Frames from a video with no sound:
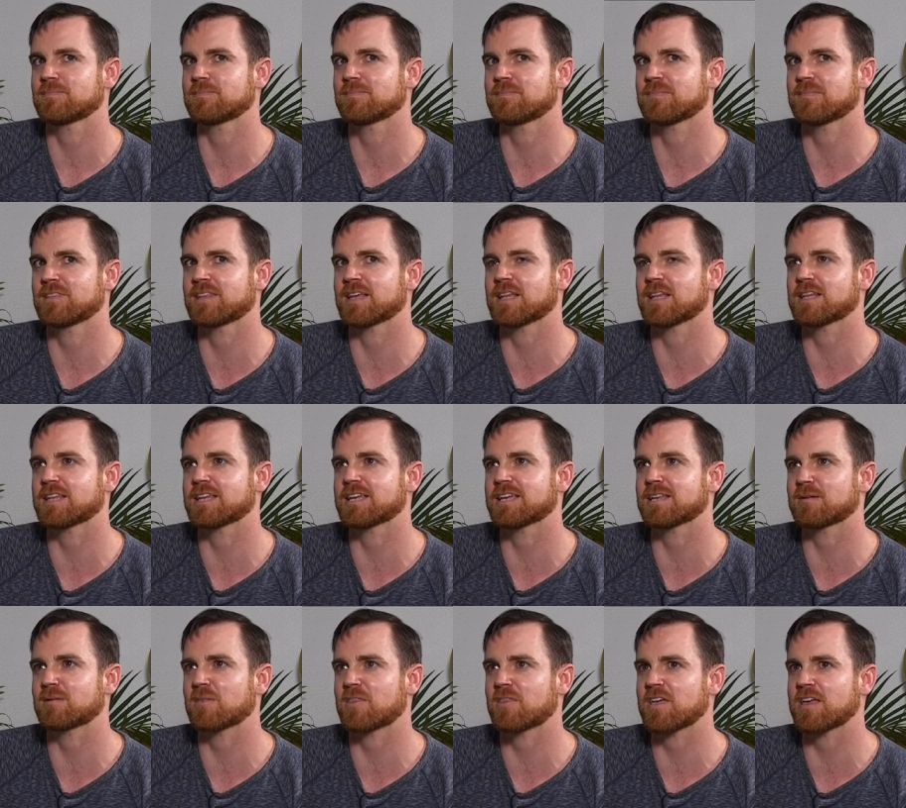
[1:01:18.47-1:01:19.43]
the
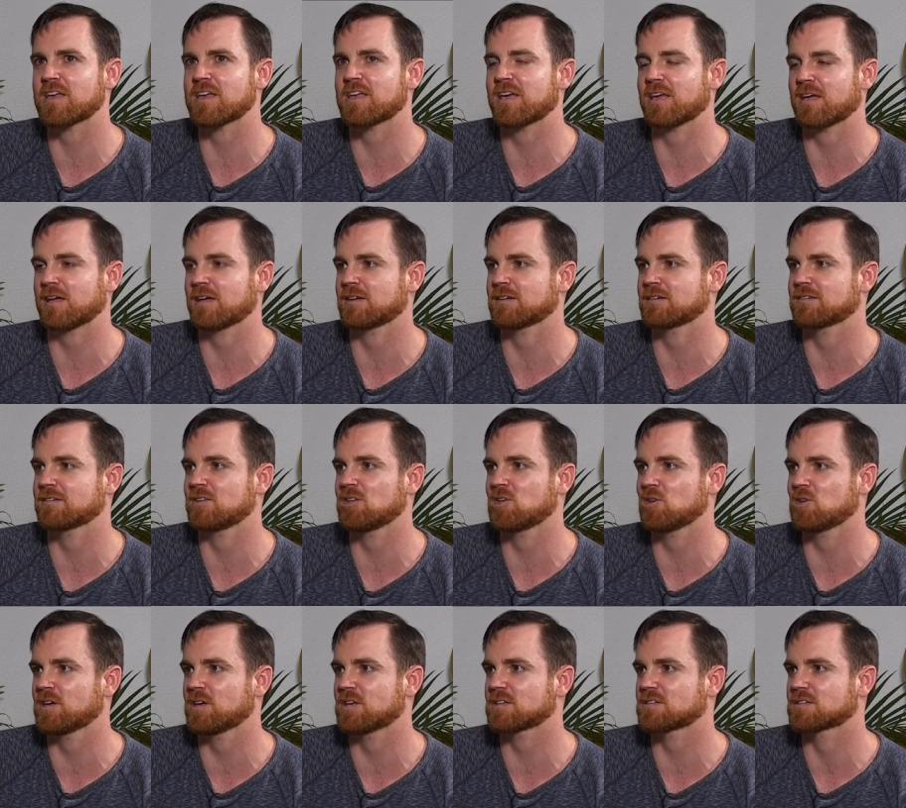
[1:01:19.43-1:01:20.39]
elite thinking
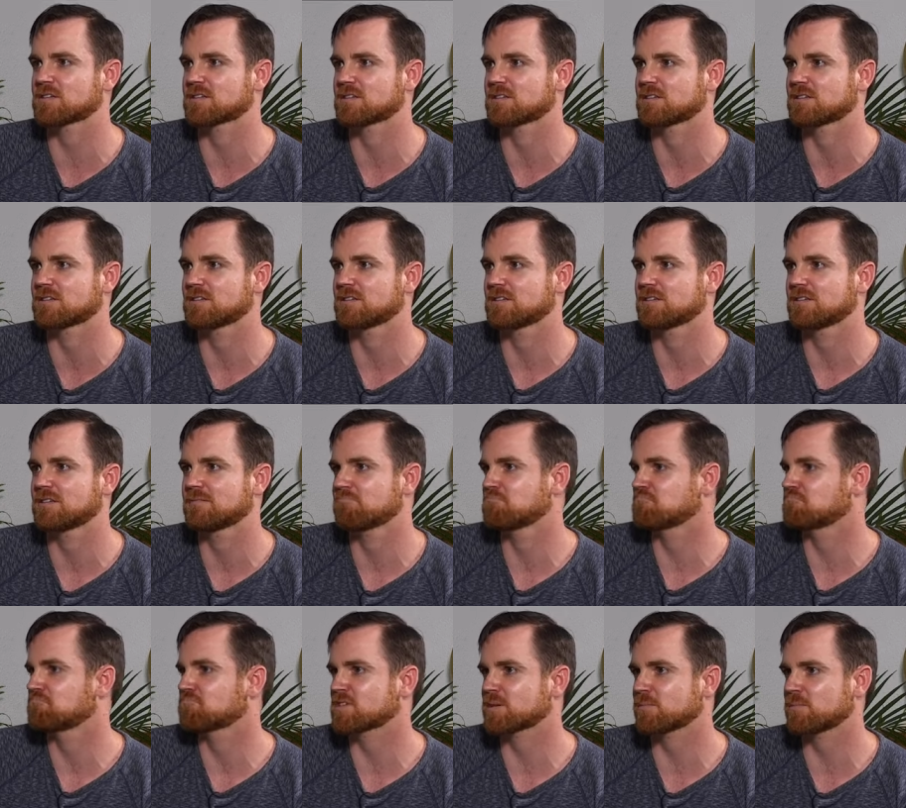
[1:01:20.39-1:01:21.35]
unit.
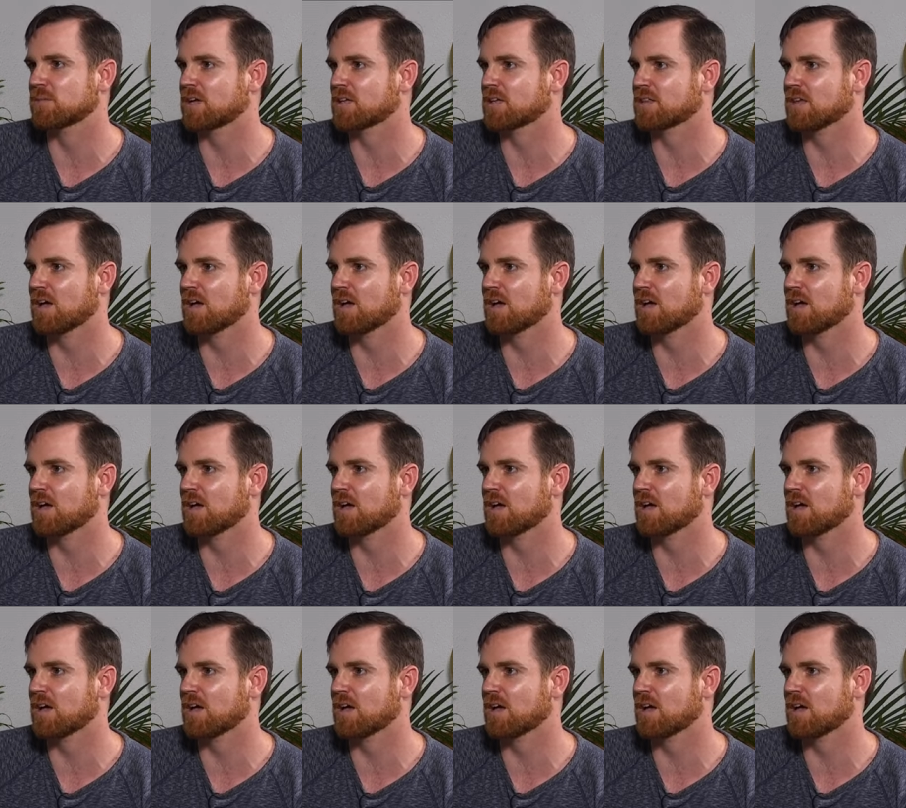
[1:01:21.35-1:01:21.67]
sure. Like